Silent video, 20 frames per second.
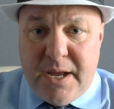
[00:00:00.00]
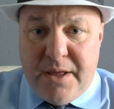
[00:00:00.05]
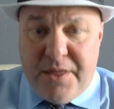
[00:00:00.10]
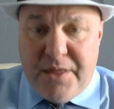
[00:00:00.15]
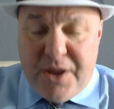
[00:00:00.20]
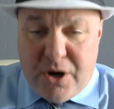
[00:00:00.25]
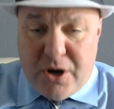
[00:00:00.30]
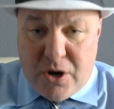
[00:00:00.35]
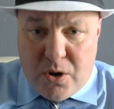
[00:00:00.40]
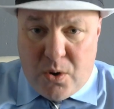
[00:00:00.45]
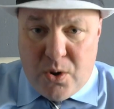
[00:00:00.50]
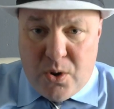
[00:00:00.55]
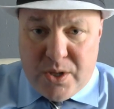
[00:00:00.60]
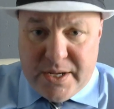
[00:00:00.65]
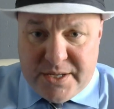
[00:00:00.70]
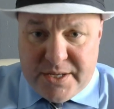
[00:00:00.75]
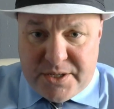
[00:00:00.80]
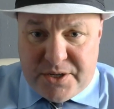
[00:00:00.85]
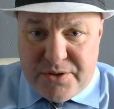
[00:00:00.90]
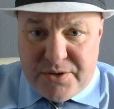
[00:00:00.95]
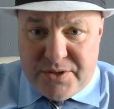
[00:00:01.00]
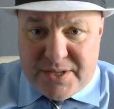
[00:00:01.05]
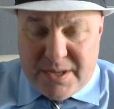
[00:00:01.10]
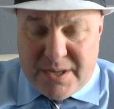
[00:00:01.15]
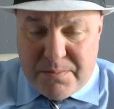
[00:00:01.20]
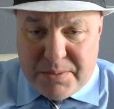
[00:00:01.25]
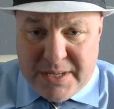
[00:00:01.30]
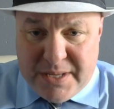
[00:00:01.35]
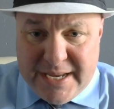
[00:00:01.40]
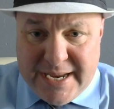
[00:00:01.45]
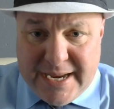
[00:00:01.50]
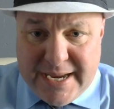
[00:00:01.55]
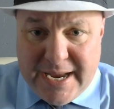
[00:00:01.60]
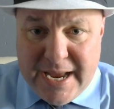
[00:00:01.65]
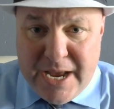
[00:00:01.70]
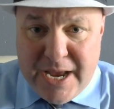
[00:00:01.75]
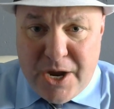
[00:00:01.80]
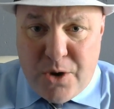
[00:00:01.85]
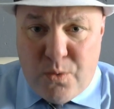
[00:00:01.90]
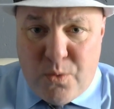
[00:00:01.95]
Their goal is to simply
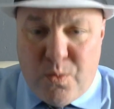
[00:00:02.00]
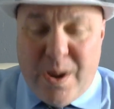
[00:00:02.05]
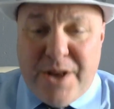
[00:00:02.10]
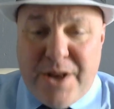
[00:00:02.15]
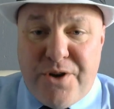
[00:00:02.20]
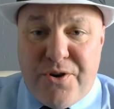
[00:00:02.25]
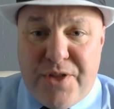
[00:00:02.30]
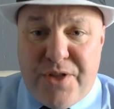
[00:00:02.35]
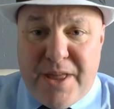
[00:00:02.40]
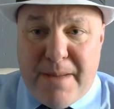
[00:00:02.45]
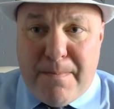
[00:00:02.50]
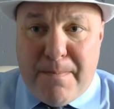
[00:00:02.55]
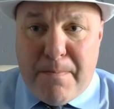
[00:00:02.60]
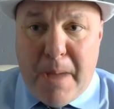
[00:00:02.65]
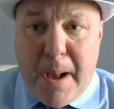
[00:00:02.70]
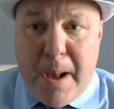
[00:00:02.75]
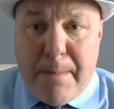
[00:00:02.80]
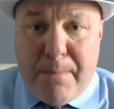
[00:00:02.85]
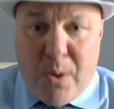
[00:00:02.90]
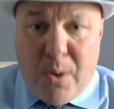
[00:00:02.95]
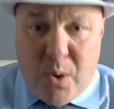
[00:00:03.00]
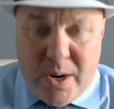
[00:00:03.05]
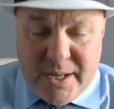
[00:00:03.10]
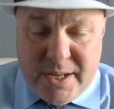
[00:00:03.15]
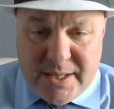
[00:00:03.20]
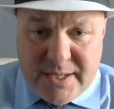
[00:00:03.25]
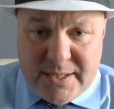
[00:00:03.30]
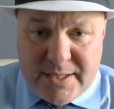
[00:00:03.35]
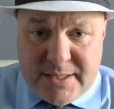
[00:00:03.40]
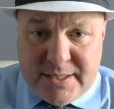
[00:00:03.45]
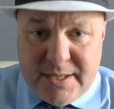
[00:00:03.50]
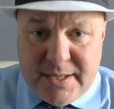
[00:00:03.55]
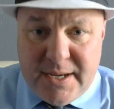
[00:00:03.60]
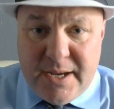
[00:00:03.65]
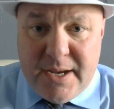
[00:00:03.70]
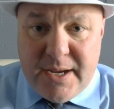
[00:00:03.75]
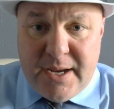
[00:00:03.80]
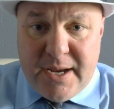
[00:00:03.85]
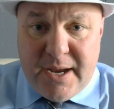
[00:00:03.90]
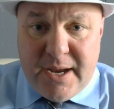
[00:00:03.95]
render them pointless
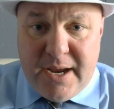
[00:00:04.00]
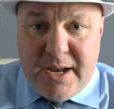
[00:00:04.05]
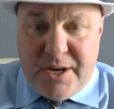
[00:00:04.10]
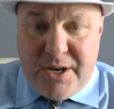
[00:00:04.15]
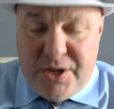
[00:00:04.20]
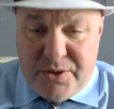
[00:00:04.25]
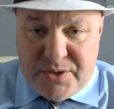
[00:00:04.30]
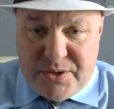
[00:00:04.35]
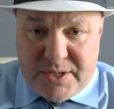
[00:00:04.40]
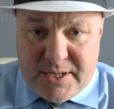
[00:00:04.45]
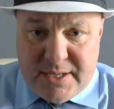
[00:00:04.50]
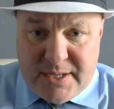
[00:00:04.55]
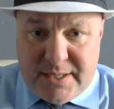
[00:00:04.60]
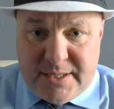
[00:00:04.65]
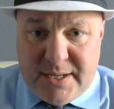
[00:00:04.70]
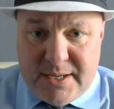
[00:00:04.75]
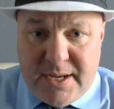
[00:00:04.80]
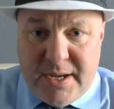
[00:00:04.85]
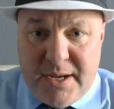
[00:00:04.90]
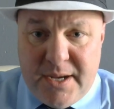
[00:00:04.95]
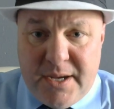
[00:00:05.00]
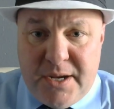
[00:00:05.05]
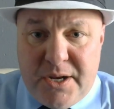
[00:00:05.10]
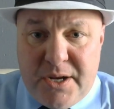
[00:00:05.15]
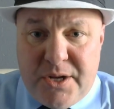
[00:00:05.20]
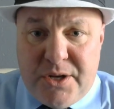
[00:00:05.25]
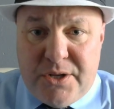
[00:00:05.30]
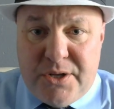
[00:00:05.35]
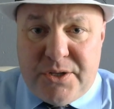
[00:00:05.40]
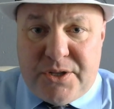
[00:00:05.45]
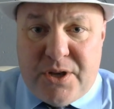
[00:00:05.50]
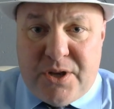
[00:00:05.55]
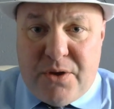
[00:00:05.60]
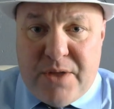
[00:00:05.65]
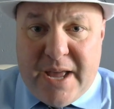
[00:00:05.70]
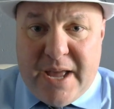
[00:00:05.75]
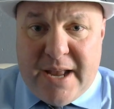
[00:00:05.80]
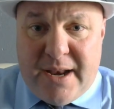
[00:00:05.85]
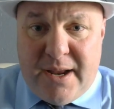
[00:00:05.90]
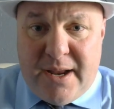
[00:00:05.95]
and useless so
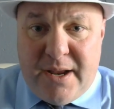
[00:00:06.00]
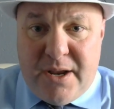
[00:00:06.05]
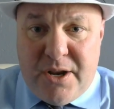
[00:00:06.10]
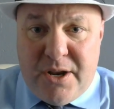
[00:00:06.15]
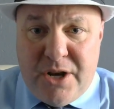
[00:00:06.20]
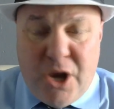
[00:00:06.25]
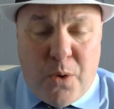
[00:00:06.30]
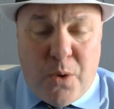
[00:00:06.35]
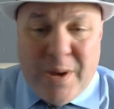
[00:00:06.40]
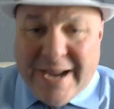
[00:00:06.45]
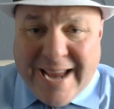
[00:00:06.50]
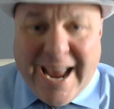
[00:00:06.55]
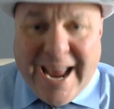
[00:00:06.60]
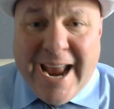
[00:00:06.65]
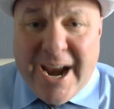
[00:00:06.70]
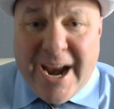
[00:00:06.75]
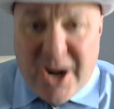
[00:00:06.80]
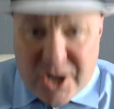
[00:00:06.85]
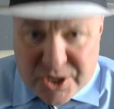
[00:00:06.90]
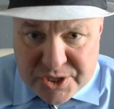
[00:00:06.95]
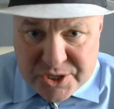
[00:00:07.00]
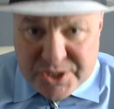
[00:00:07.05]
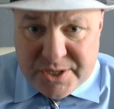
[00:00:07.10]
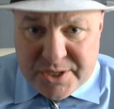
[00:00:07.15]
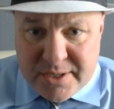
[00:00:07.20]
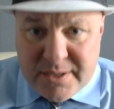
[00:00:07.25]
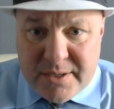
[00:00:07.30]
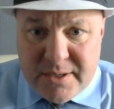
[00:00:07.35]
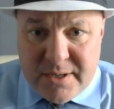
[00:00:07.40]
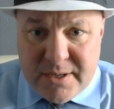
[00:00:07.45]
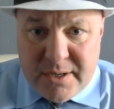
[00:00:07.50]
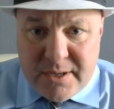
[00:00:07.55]
that no one cares.